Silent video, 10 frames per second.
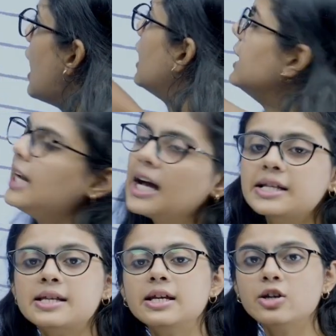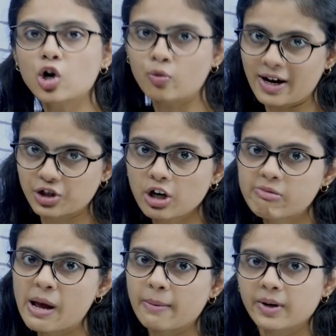analyzing your question
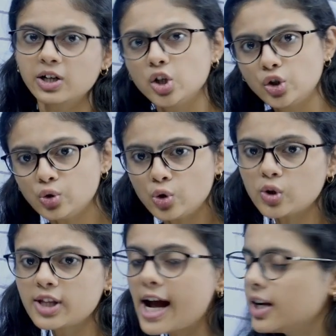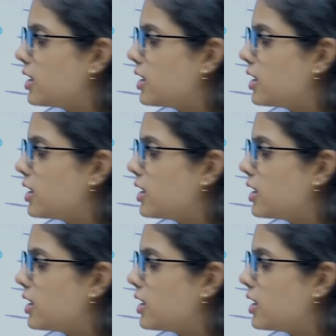paper, you know that